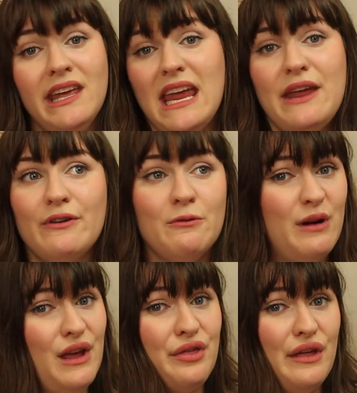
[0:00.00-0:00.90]
even
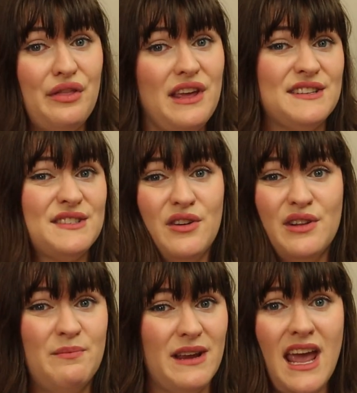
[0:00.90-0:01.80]
with these
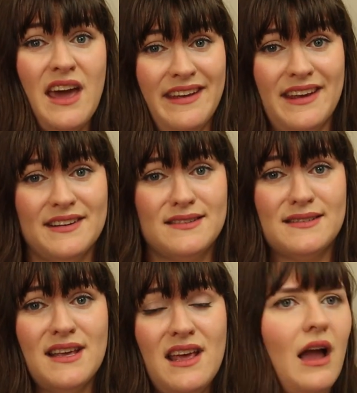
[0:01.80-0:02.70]
solid mechanics.